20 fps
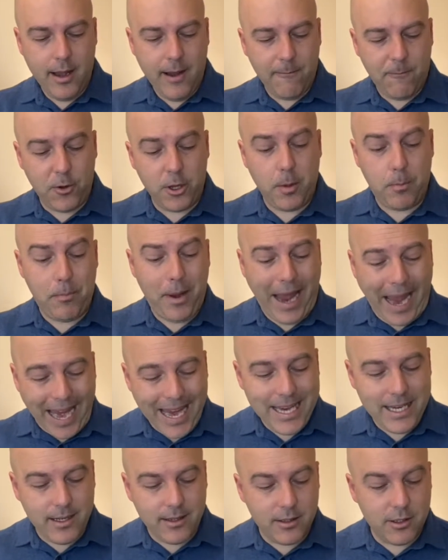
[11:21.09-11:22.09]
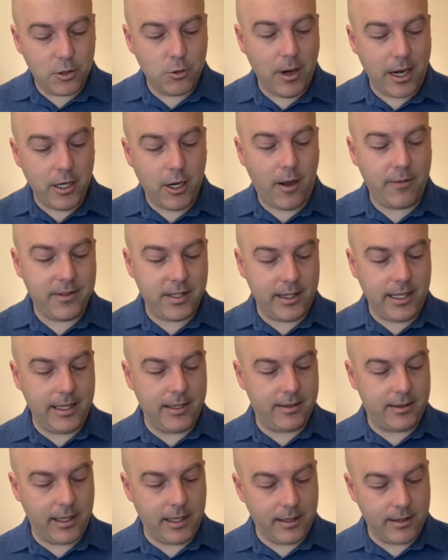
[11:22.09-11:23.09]
For the pagans run after
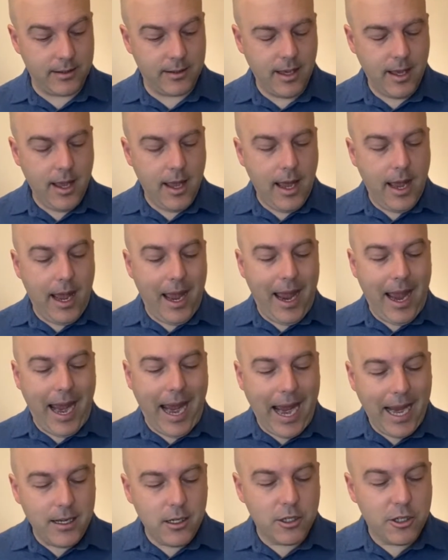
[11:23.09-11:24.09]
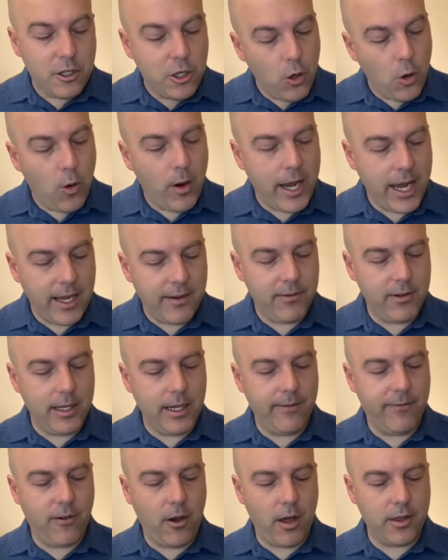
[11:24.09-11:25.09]
these things, and your
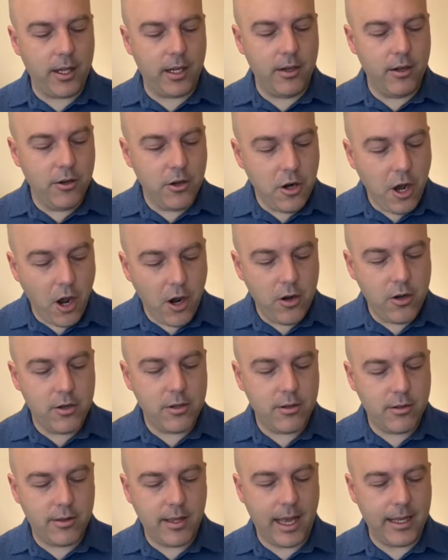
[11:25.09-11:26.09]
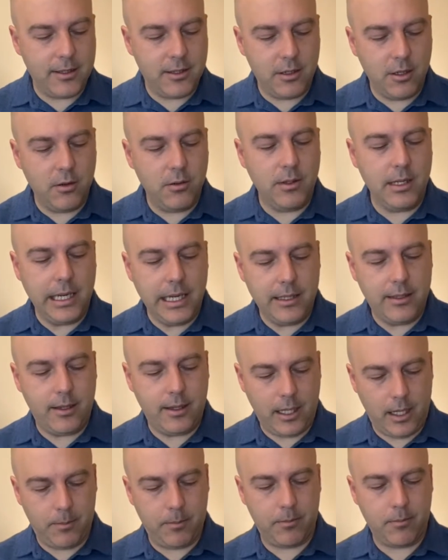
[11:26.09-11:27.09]
heavenly Father knows that you need
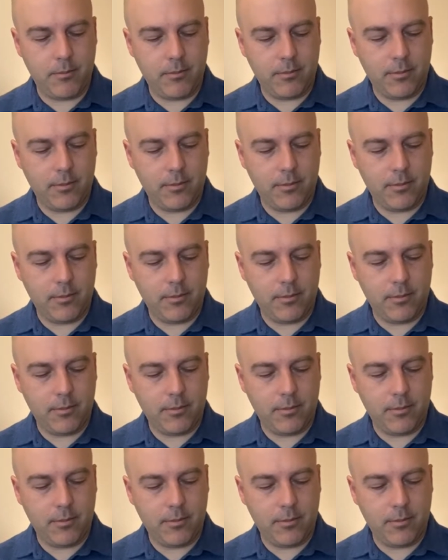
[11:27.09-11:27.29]
them.